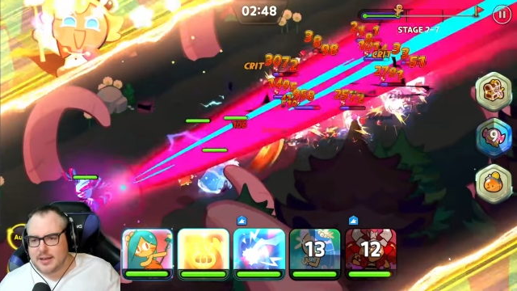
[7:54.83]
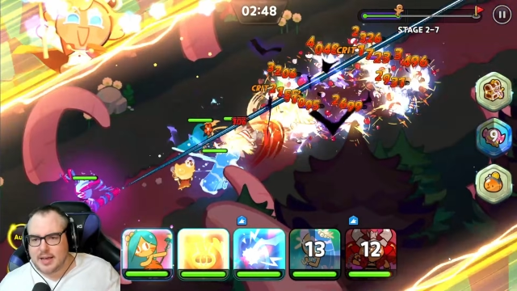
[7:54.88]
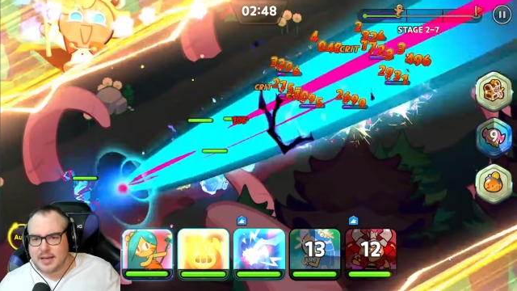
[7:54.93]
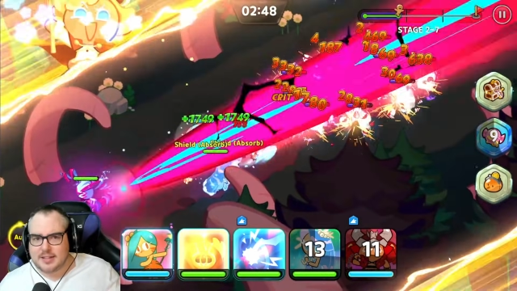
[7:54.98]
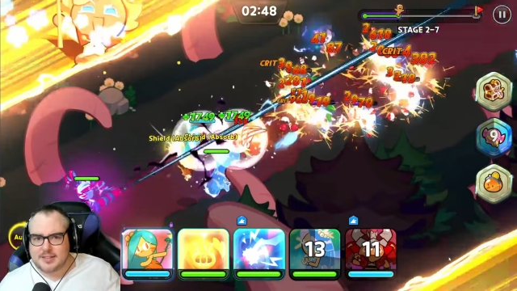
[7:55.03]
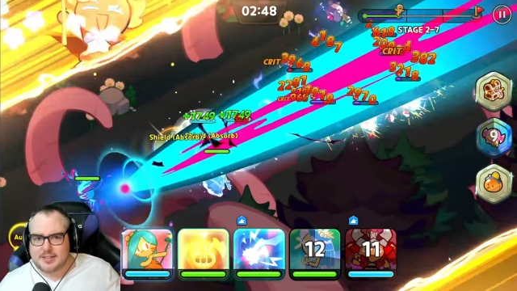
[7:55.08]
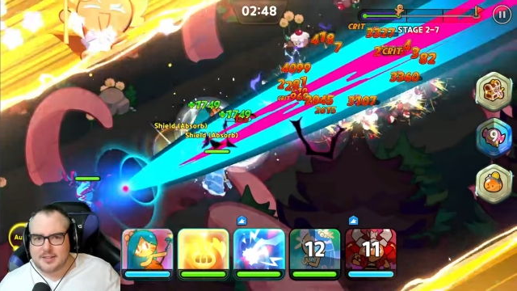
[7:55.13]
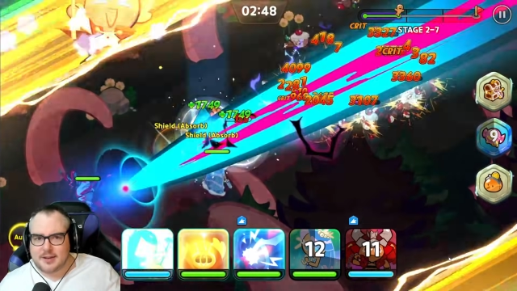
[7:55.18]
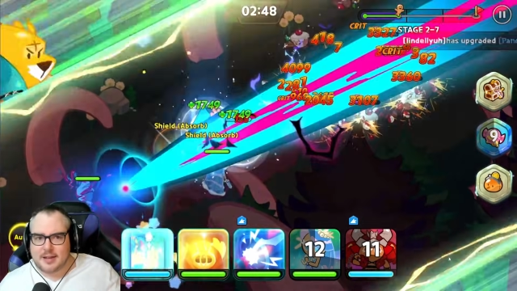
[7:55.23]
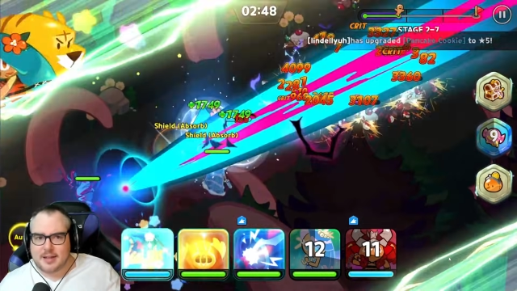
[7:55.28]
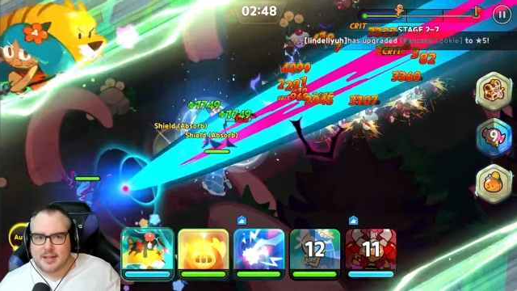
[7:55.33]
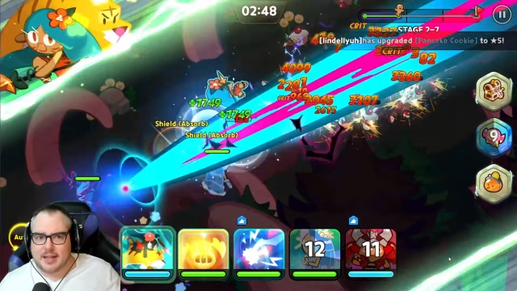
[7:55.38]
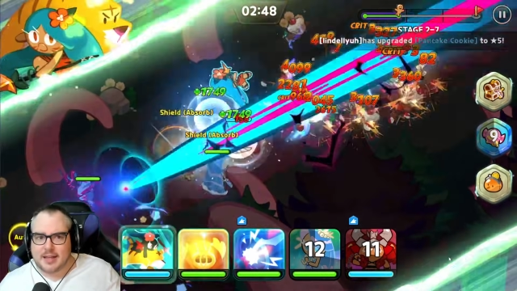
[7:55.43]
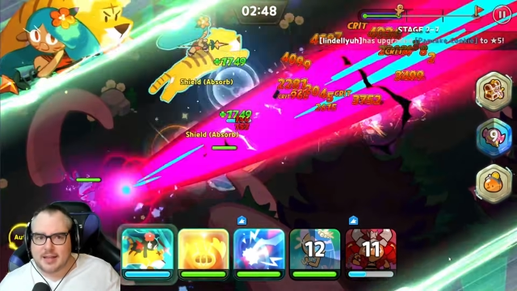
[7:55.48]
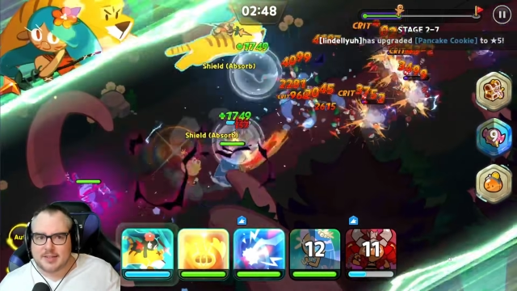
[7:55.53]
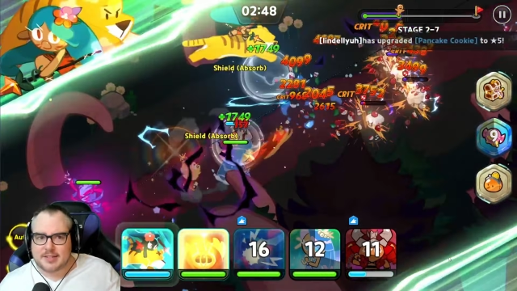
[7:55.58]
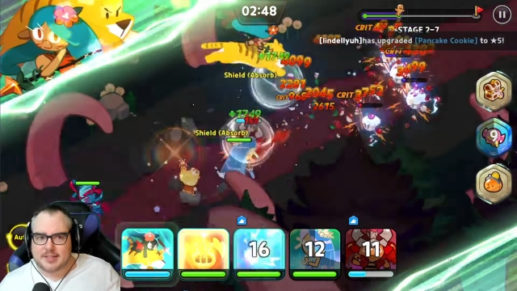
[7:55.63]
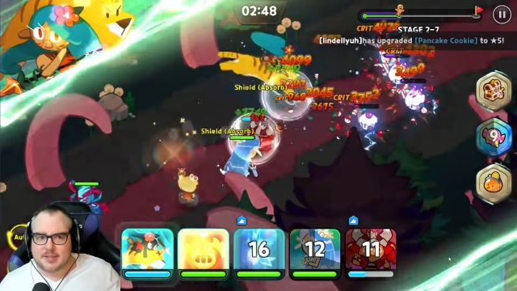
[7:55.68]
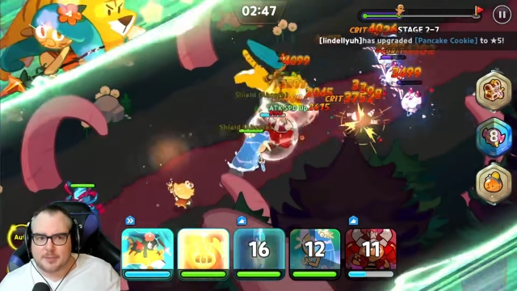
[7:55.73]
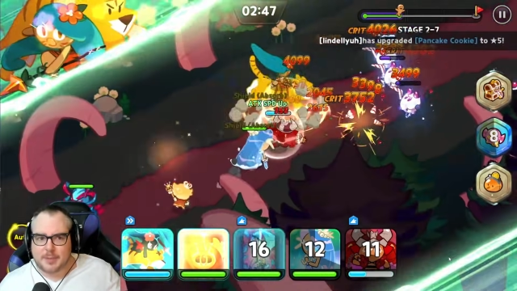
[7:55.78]
It's not
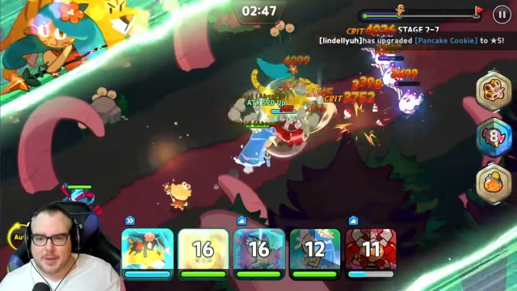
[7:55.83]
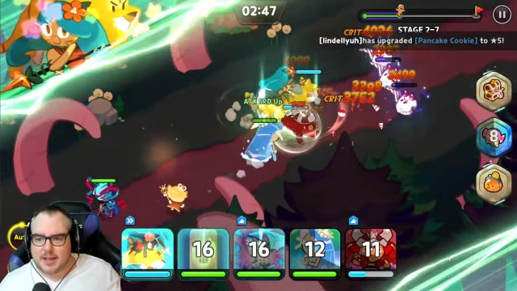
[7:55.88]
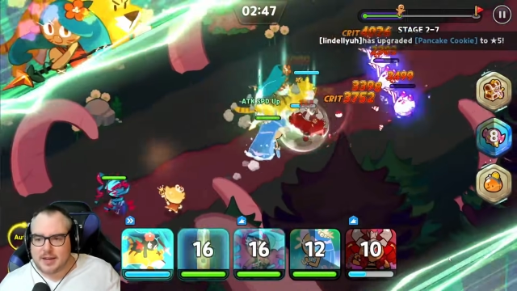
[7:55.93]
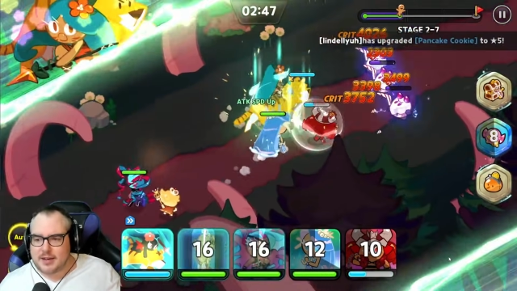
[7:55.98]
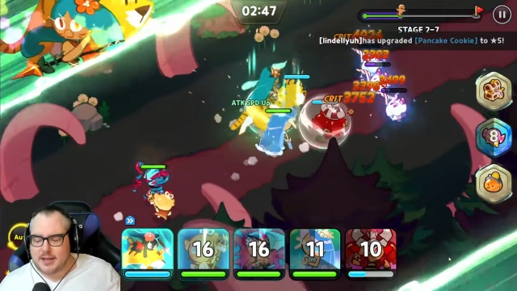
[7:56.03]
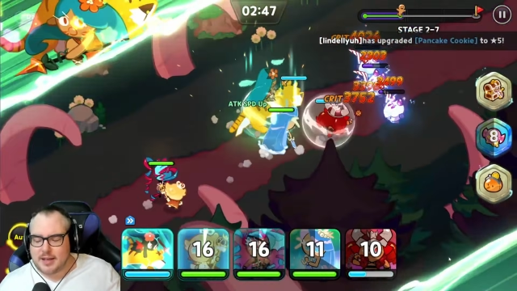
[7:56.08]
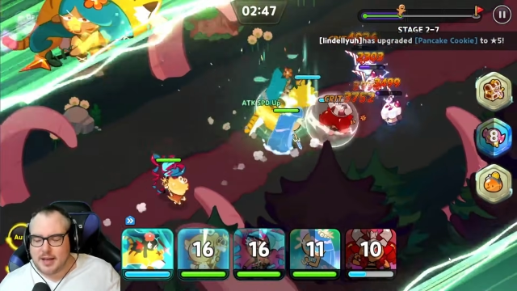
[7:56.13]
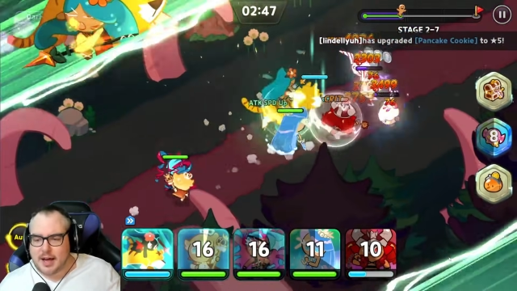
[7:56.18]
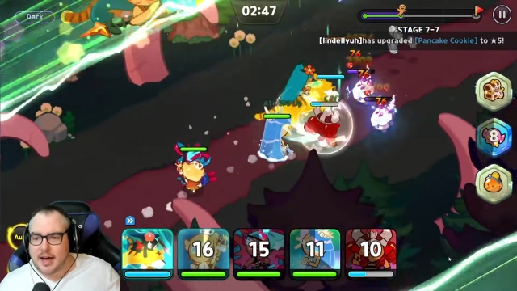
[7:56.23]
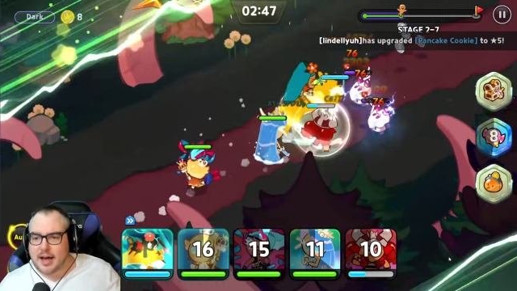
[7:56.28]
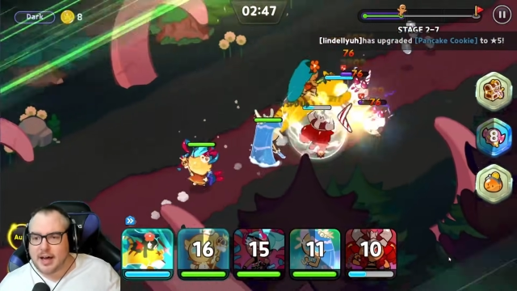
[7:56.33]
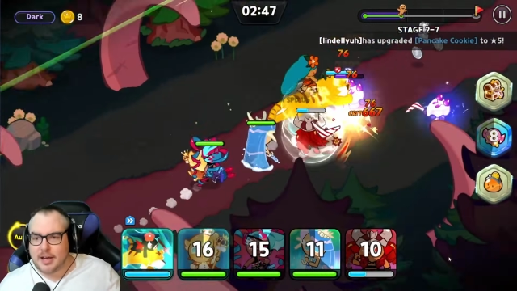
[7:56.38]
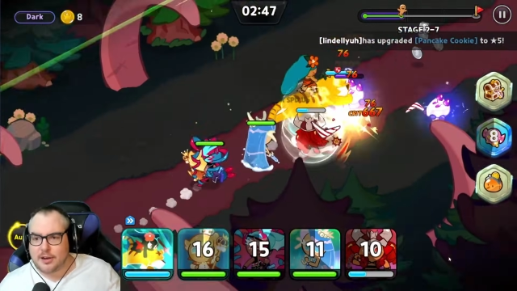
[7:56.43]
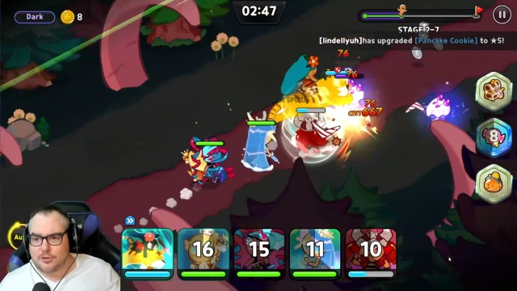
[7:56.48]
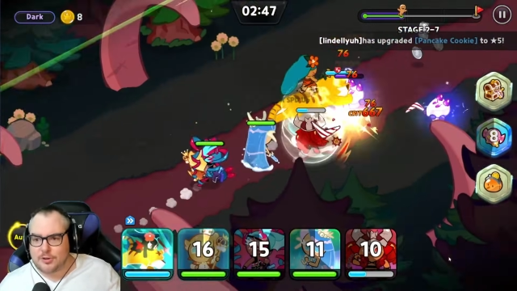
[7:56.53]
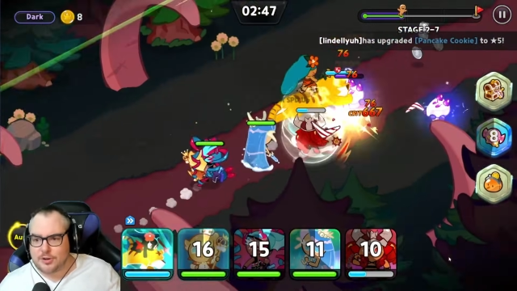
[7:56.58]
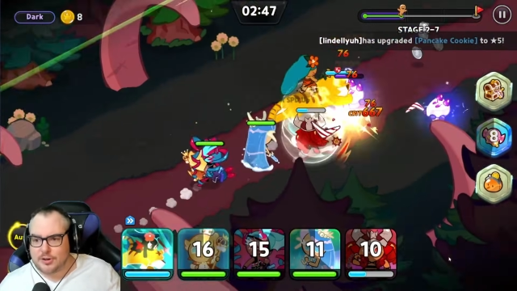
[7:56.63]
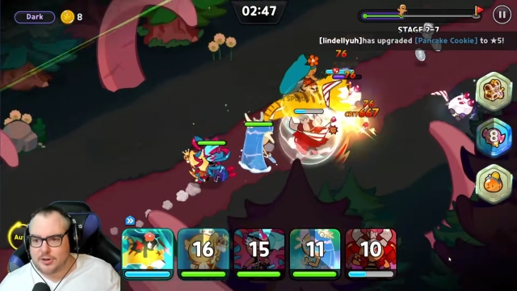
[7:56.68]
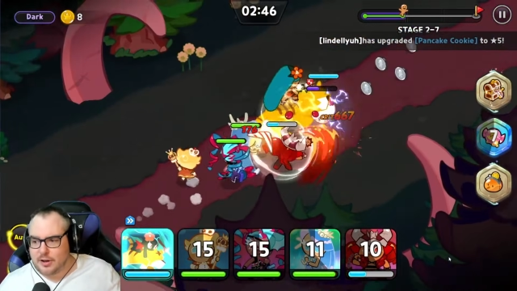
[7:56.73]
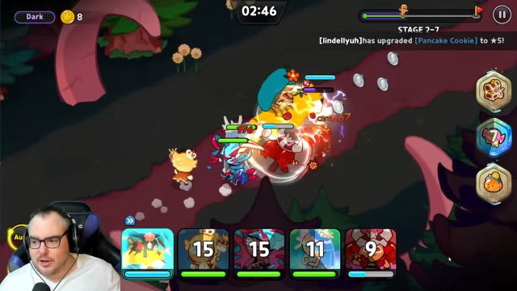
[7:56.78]
like spend
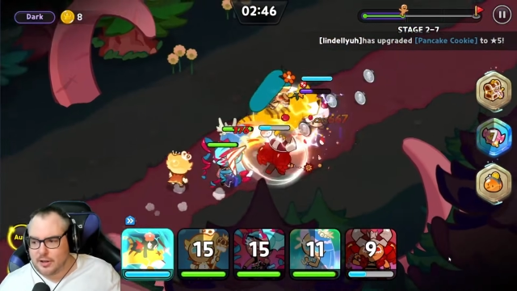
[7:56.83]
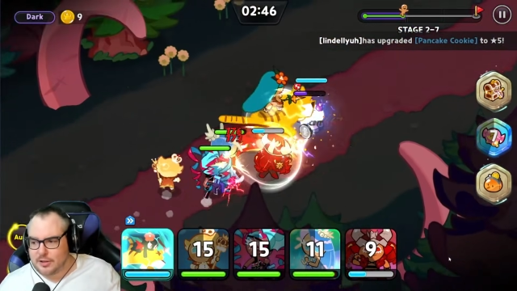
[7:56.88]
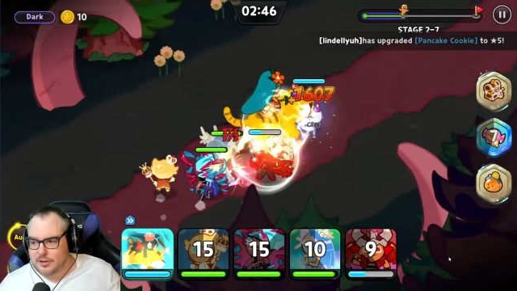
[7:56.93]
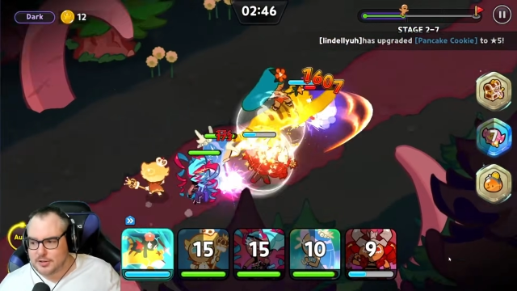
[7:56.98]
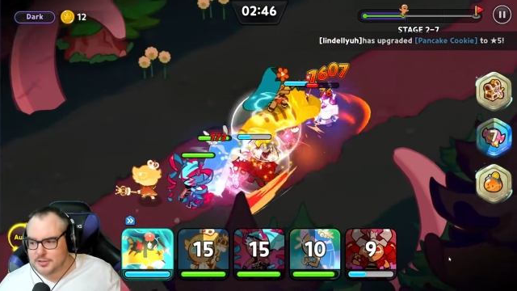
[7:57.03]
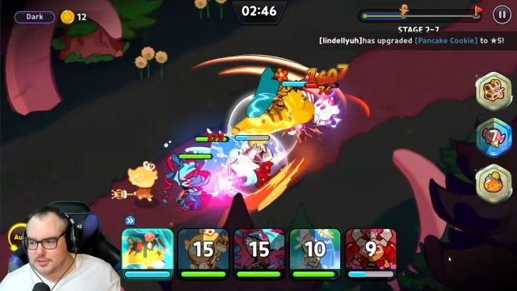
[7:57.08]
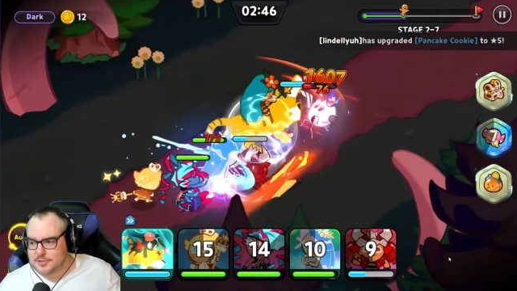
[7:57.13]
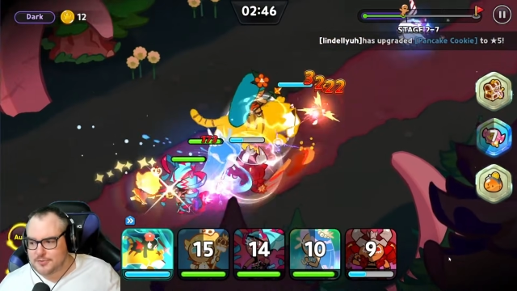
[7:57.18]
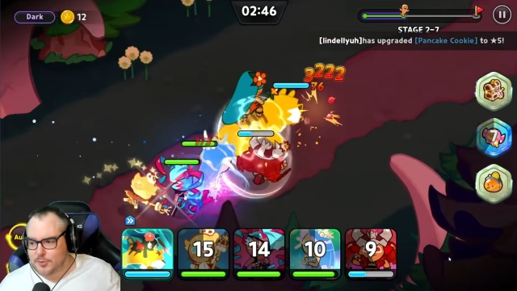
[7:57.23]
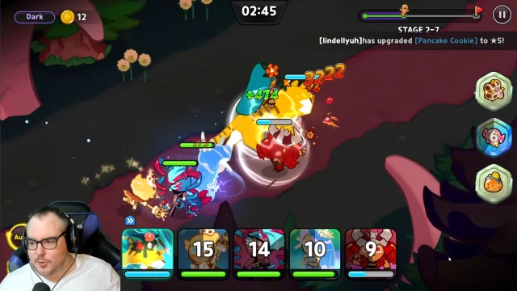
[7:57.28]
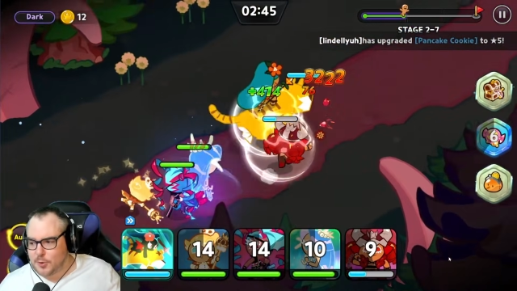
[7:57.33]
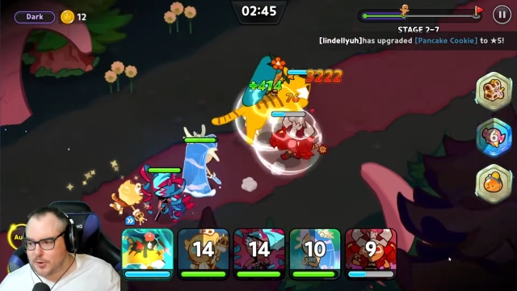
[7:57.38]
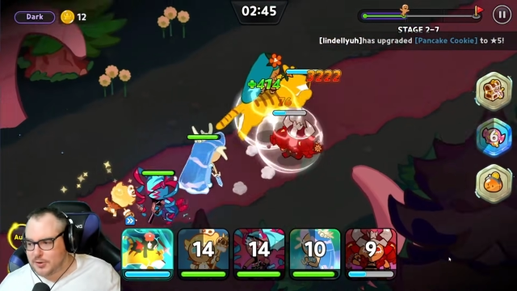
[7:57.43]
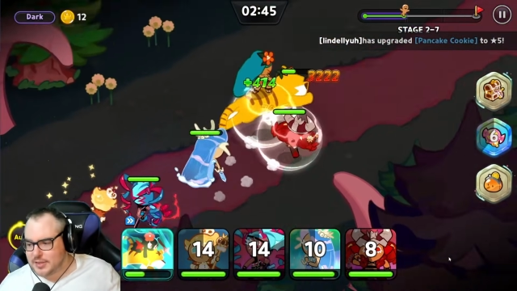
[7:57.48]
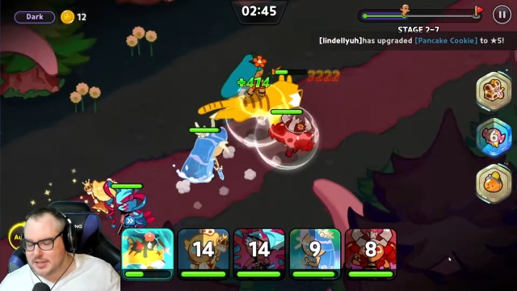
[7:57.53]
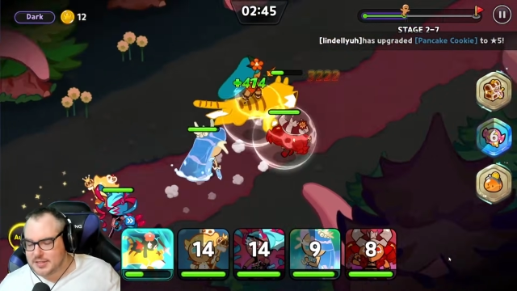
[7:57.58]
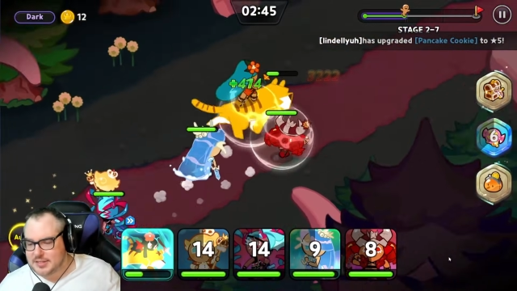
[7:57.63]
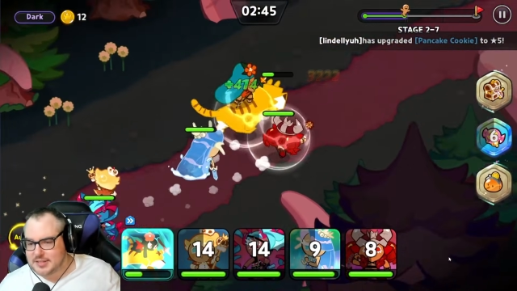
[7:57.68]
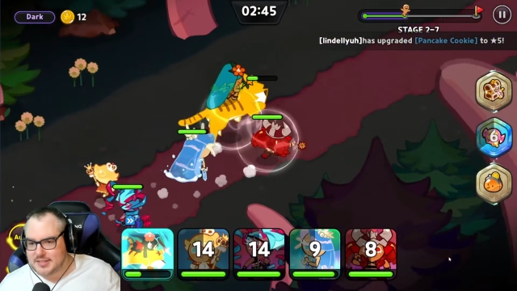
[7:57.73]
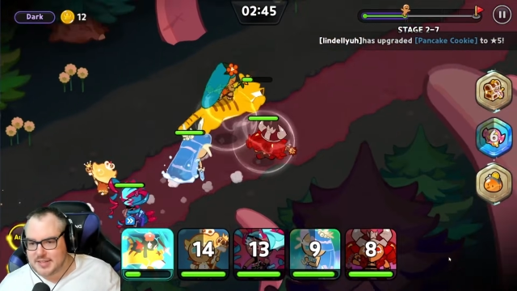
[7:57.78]
$100 for
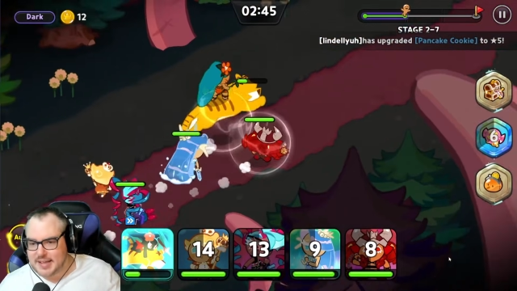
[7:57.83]
this